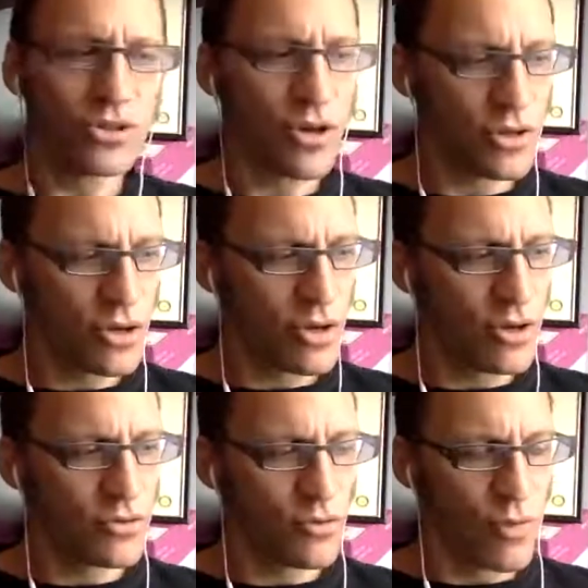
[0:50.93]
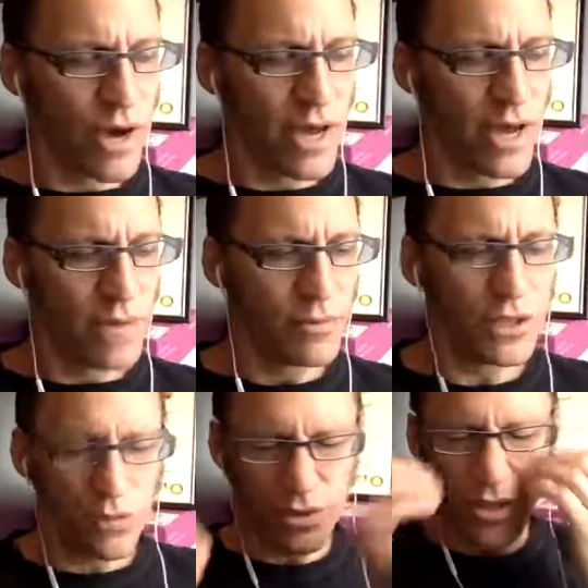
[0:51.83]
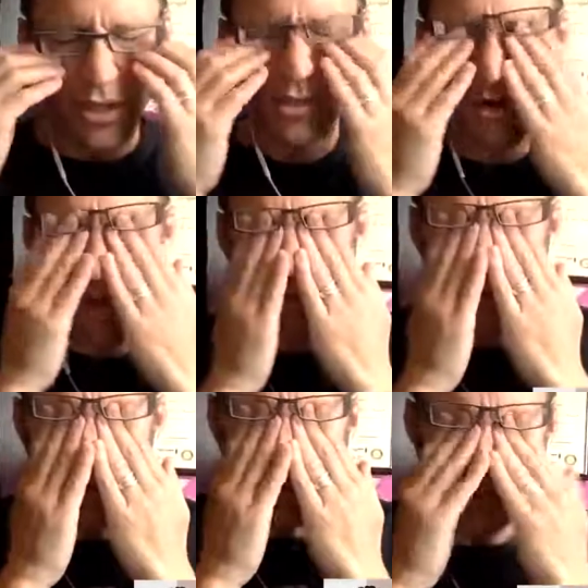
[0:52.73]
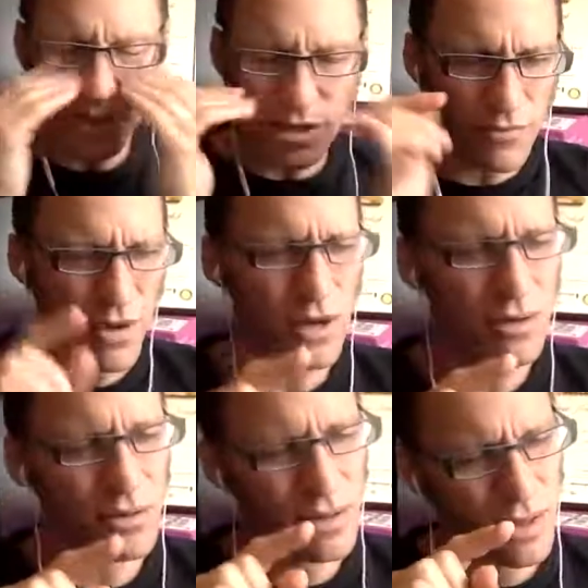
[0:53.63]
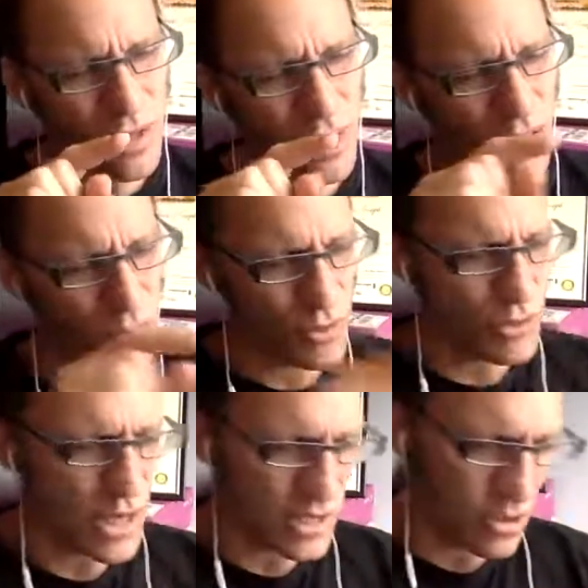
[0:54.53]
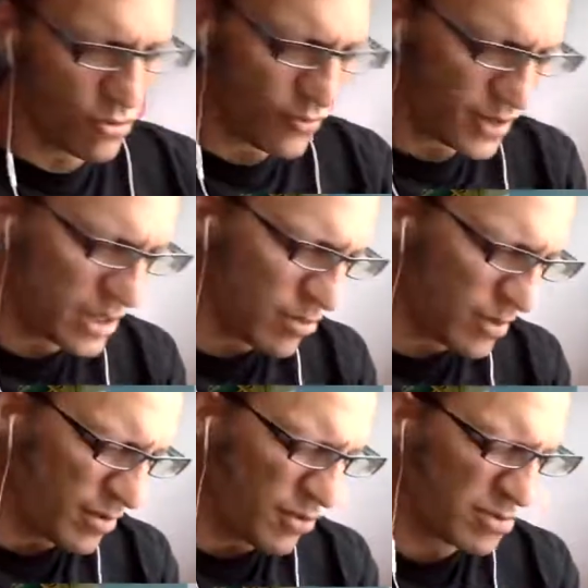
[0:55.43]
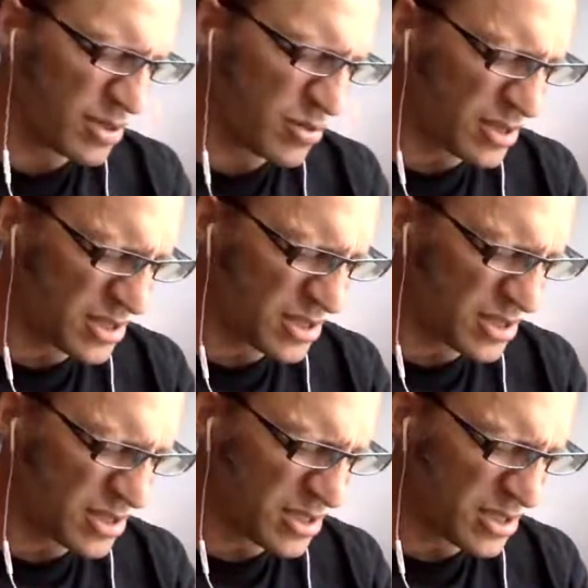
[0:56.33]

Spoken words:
just going through my. We started the Scrum. I'm just going through the things I've done, which was so fixing up a bit of the website one site.